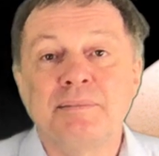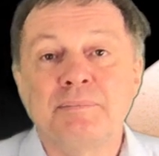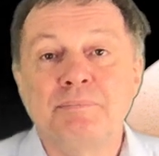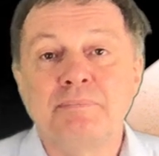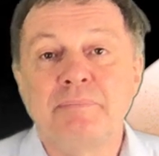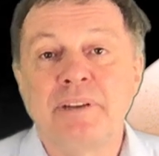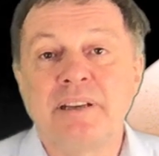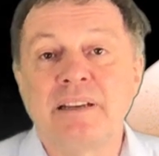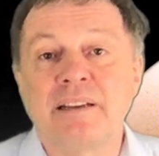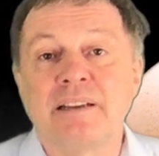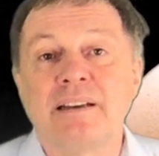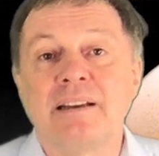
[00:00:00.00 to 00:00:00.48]

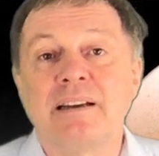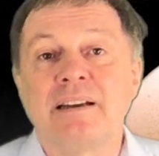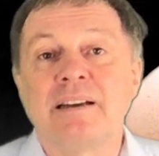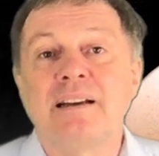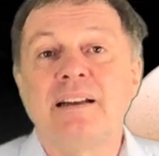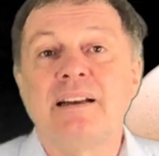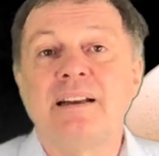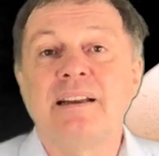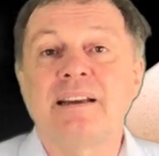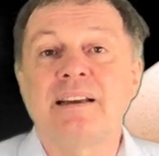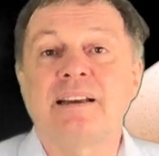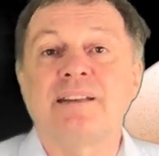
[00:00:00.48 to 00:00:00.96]
big
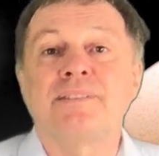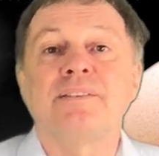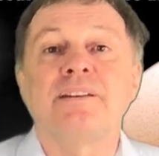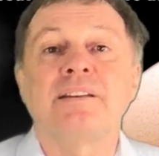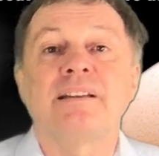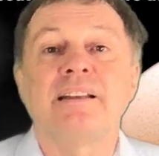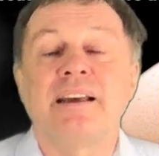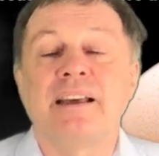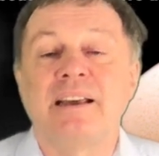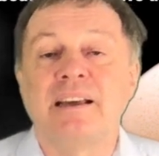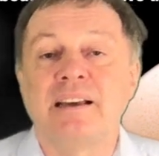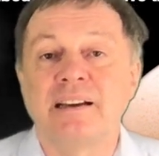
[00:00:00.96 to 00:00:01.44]

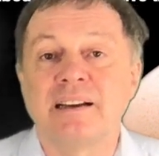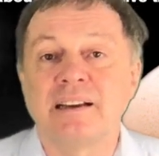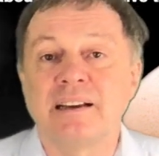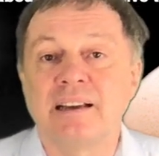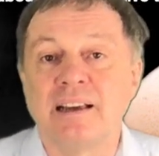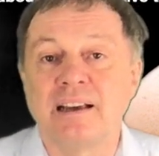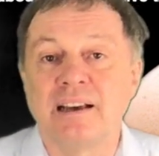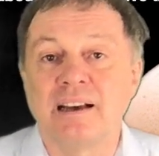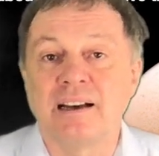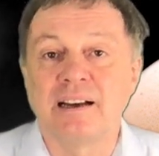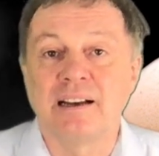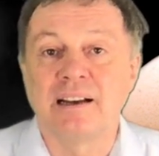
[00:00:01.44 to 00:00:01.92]
liquid
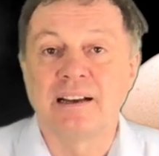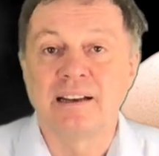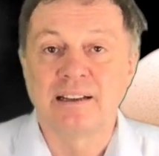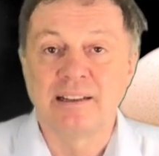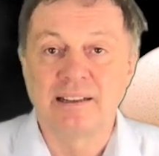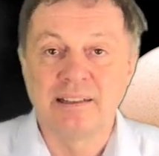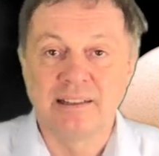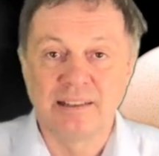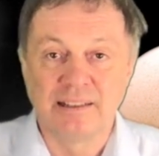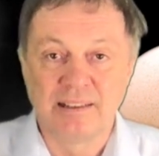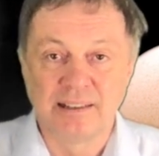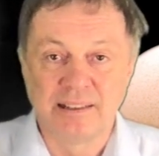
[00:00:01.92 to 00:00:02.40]
area
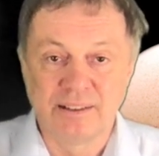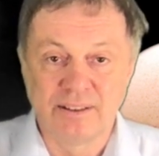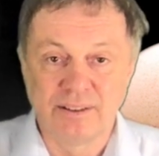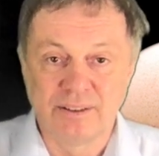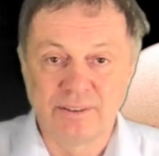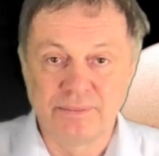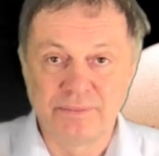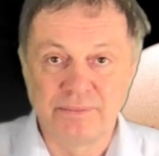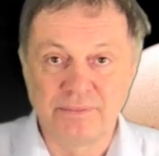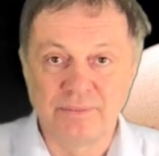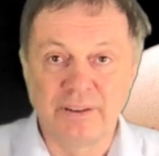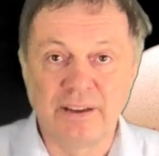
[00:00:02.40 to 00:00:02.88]

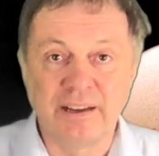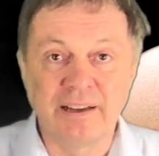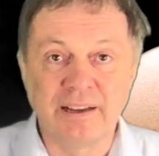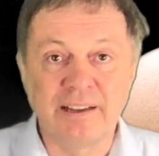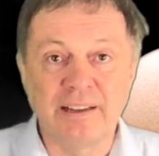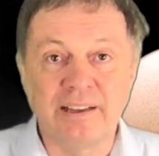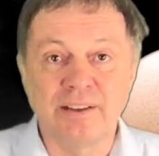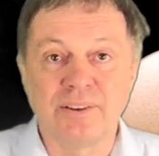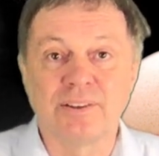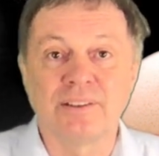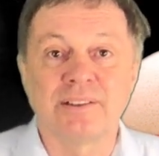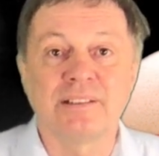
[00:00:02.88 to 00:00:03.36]
of
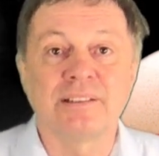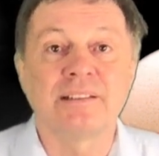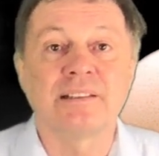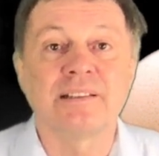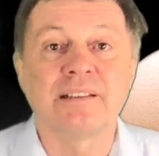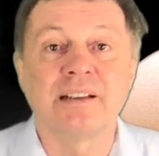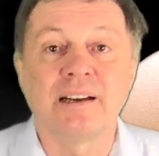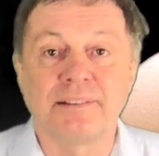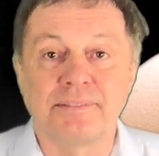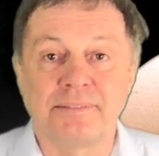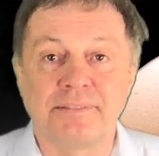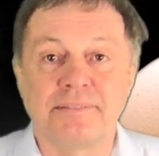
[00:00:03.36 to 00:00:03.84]
very hot
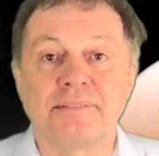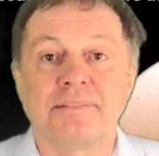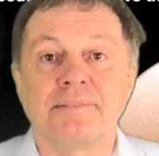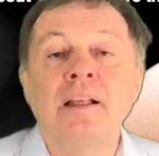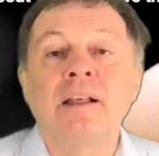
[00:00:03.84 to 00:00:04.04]
stuff.